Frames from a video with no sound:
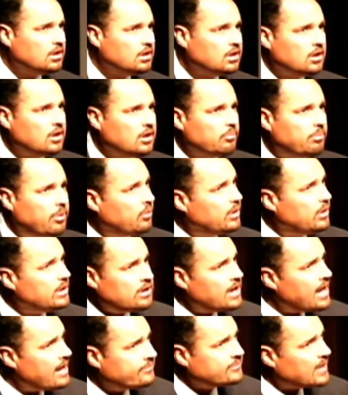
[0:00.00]
But we don't
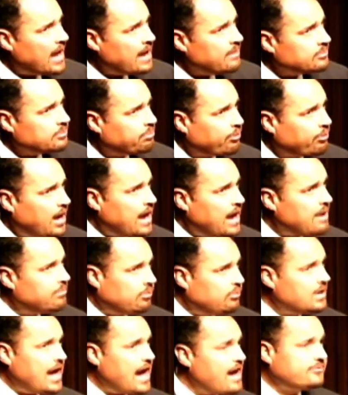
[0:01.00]
have time to pray, but we
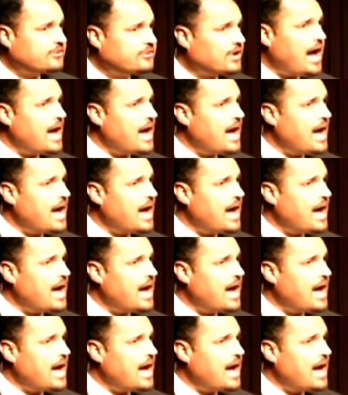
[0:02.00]
have time to